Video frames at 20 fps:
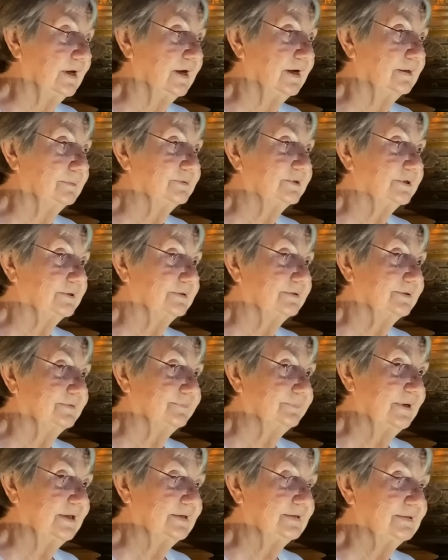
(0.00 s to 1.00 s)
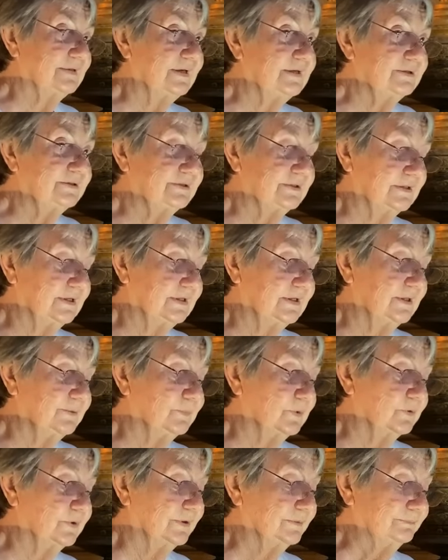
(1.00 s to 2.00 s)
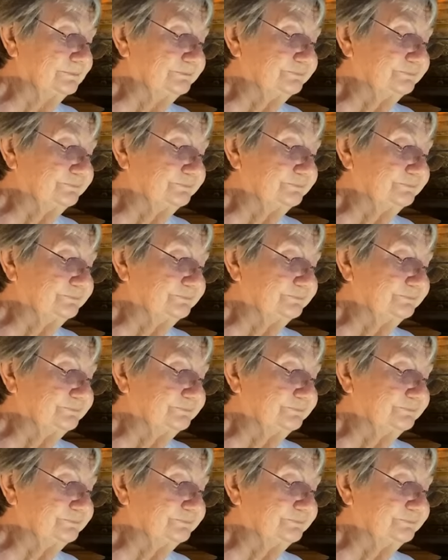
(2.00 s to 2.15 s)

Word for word: object of meditation anymore.